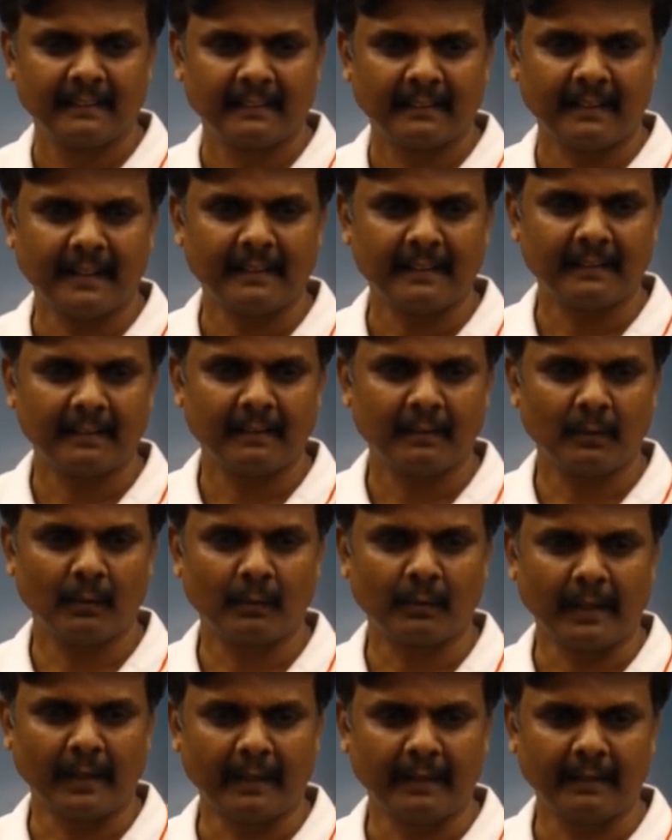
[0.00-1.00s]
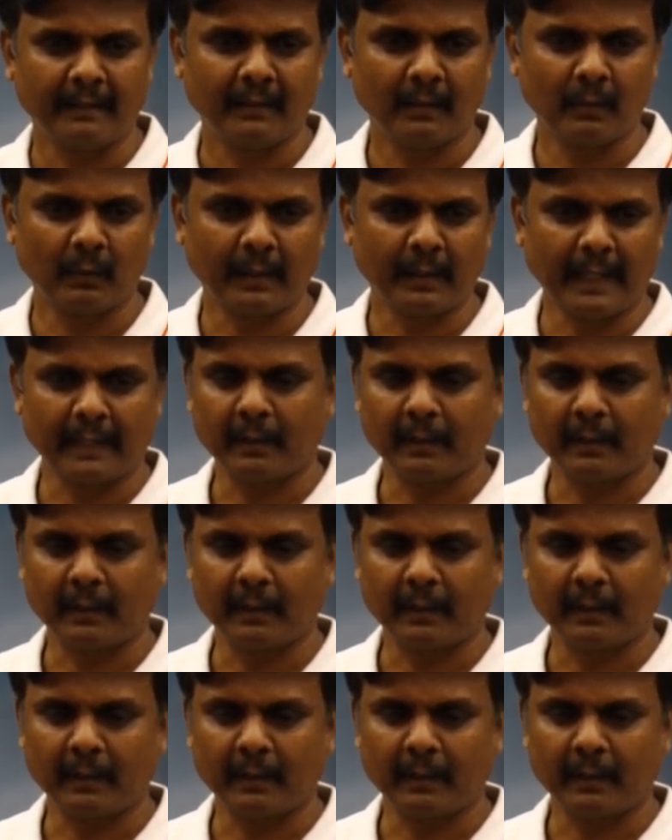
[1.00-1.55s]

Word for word: Right, okay, okay.